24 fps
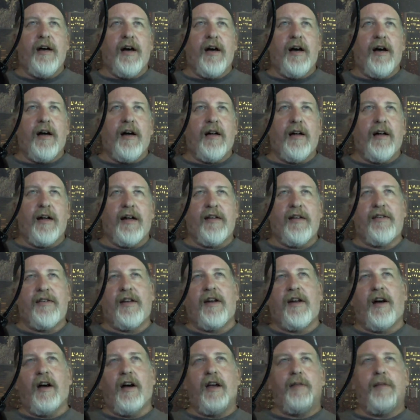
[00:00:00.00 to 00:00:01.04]
Like I
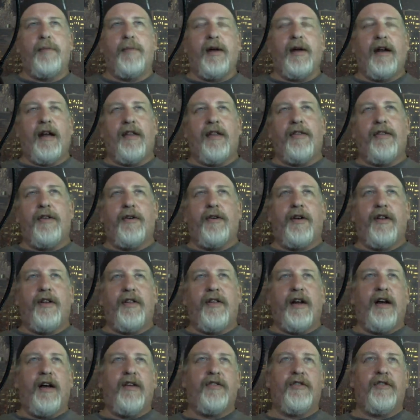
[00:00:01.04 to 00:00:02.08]
said, Eichmann had
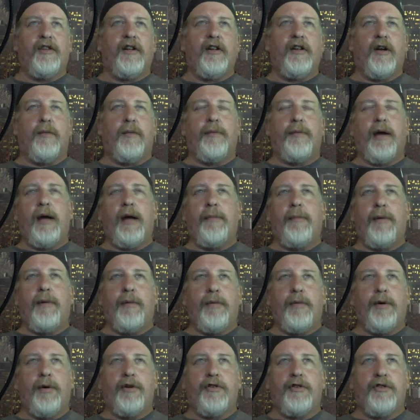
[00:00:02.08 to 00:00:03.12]
30,000 little paper
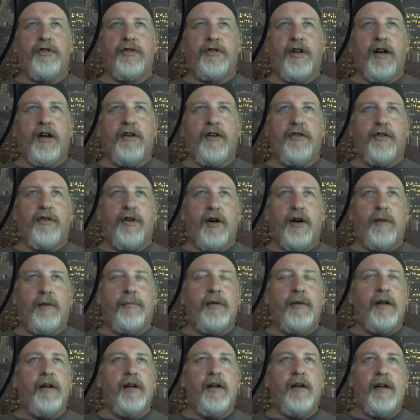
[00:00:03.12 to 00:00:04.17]
pushers under him